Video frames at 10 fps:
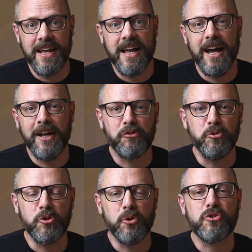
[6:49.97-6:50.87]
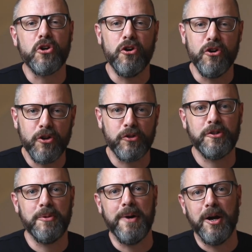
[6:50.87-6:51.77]
and who knows a lot
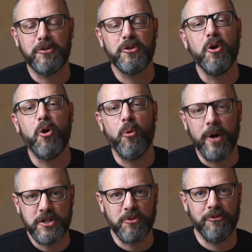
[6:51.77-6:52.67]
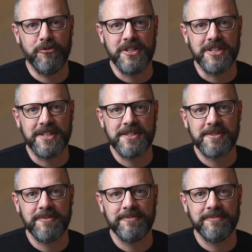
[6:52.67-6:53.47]
about quantum physics.